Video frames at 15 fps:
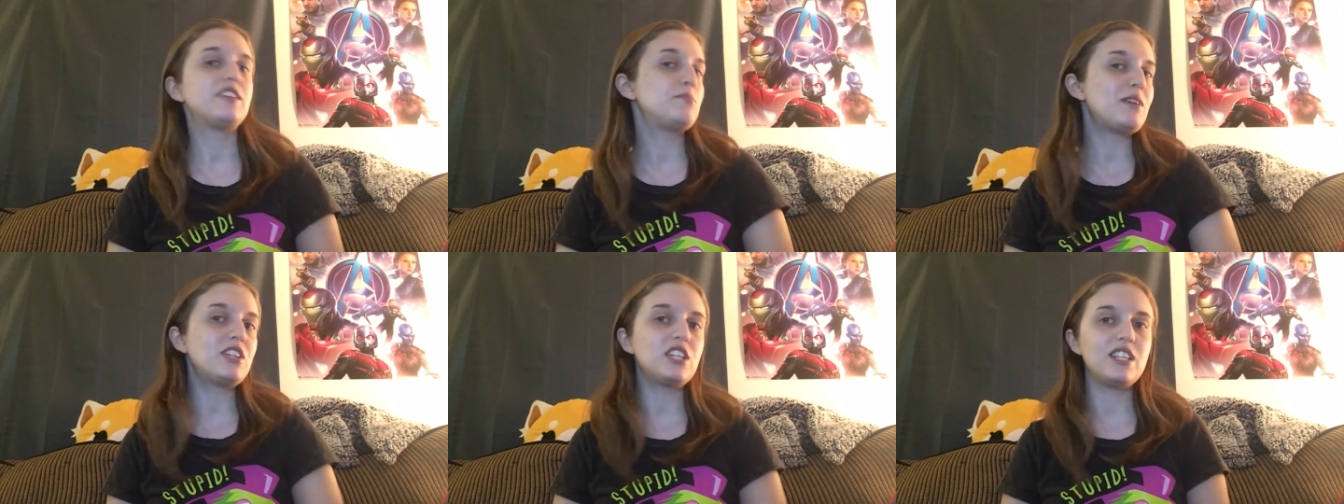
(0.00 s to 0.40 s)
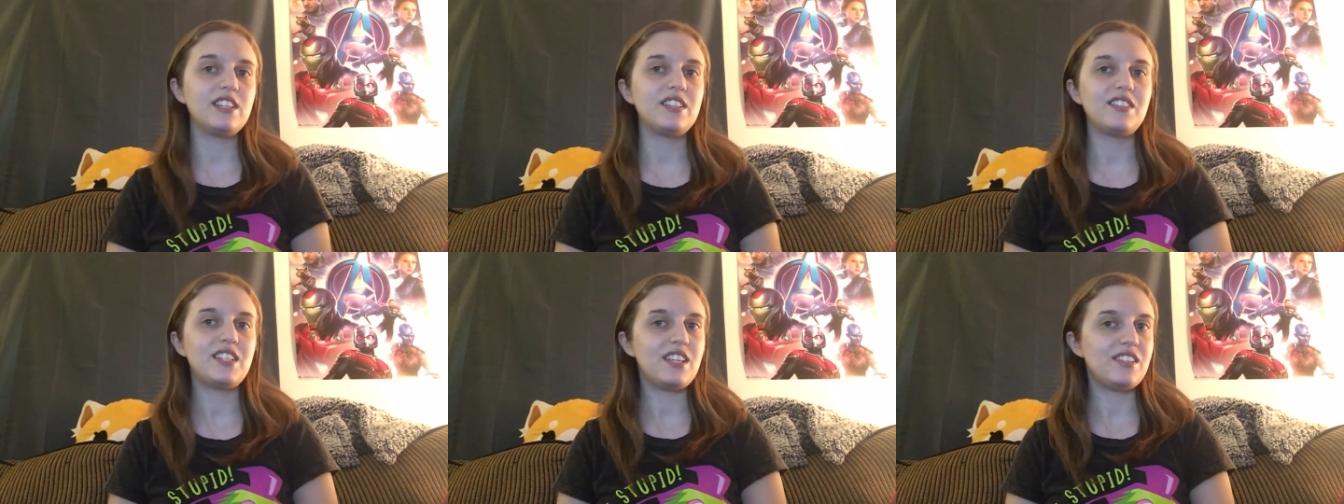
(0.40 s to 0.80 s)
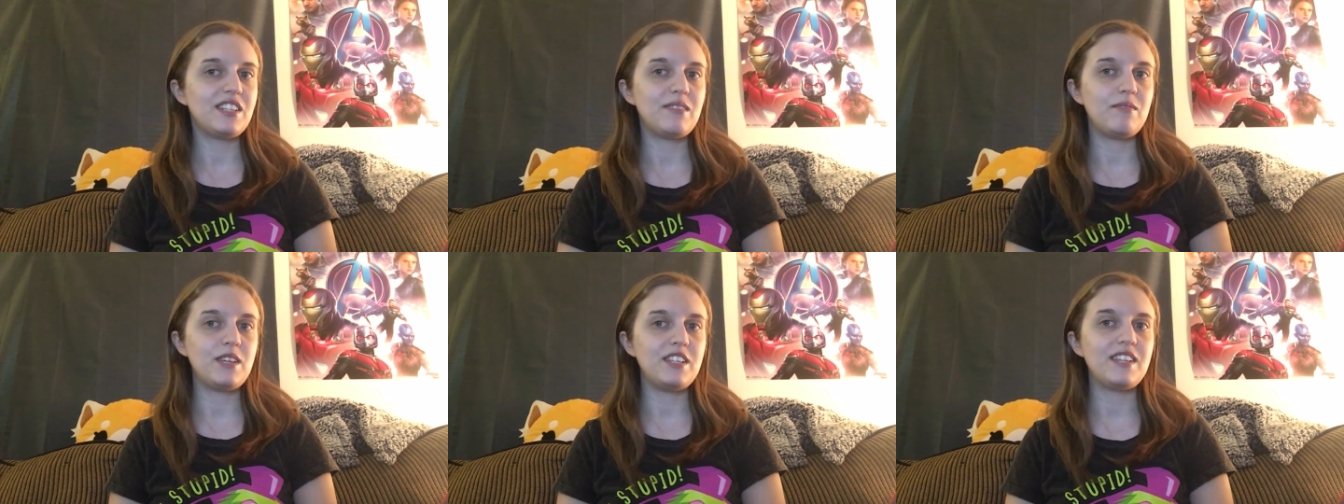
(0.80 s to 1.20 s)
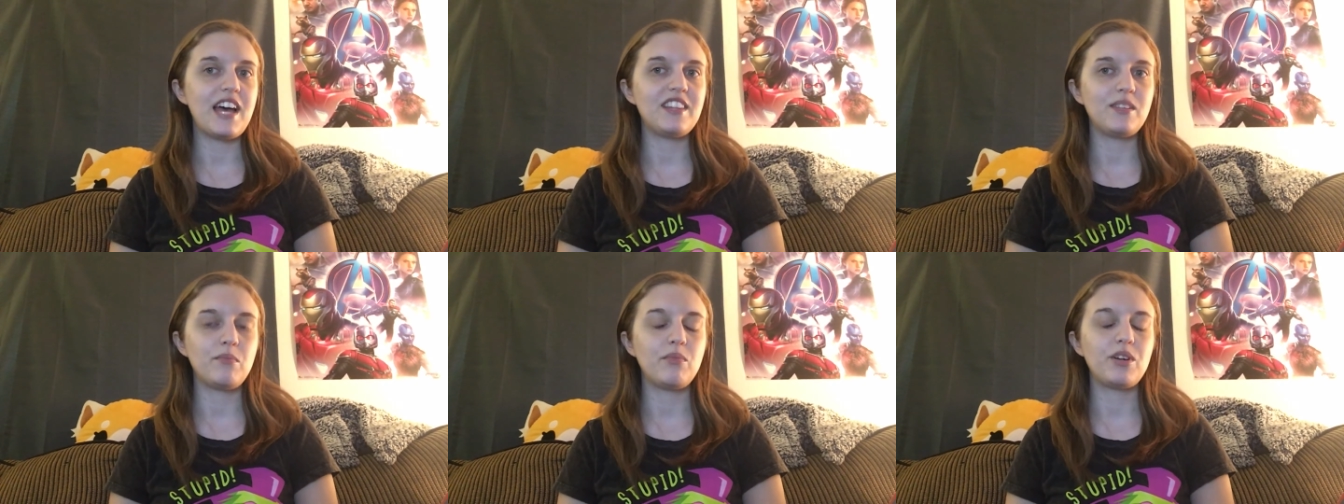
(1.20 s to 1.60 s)
especially this season he's
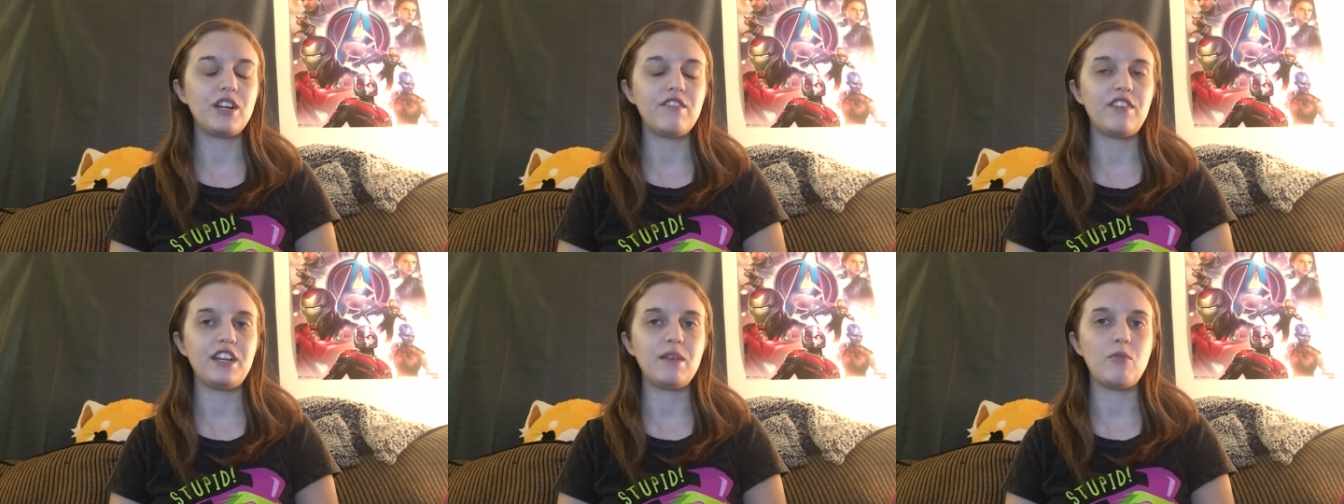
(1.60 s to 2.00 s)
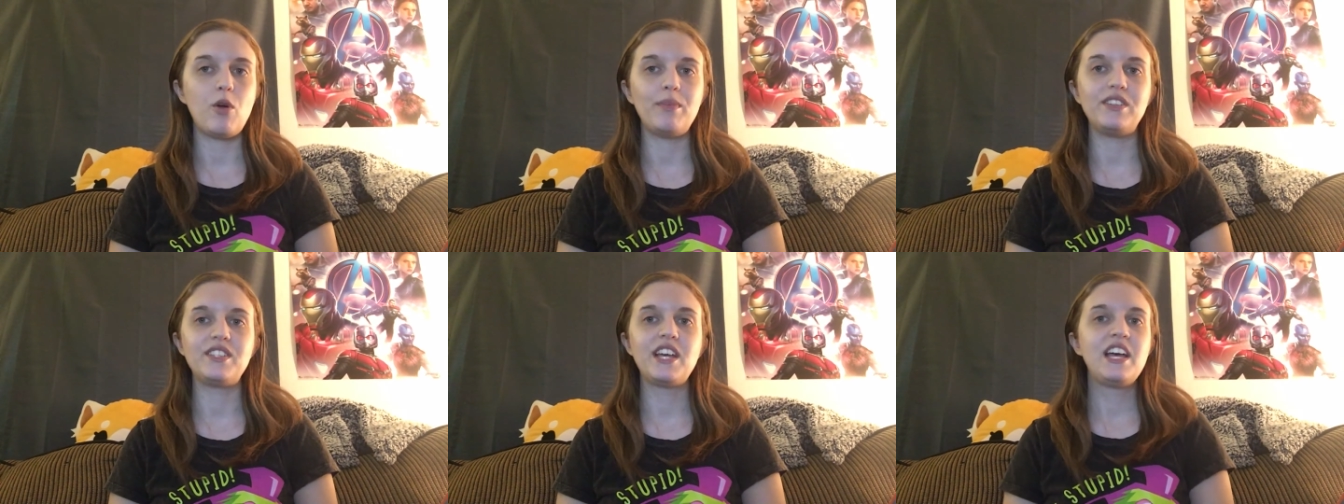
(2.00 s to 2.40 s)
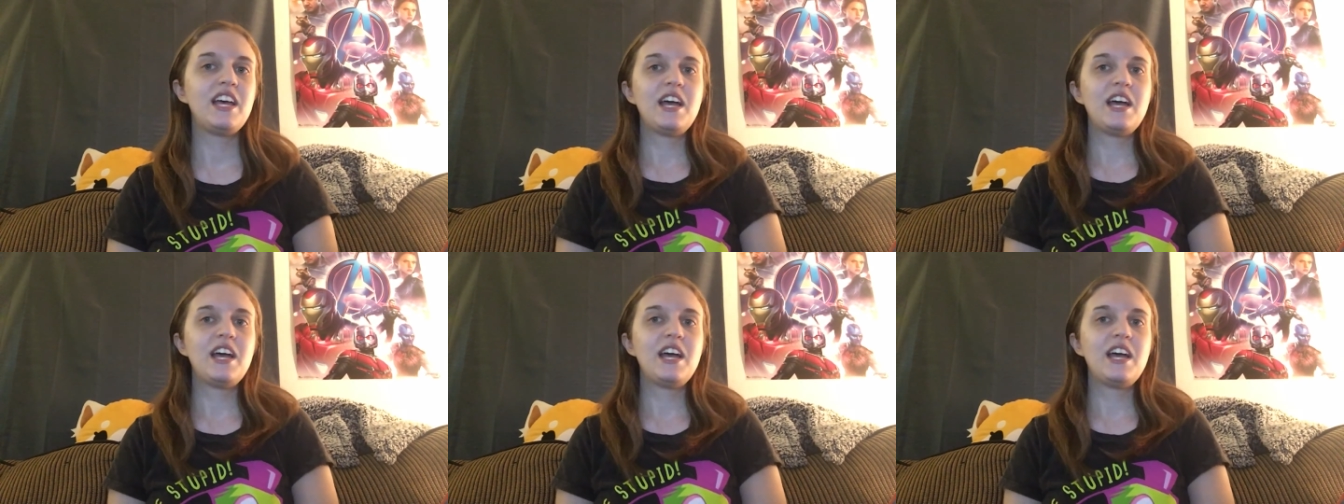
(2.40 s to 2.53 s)
had some pretty funny moments,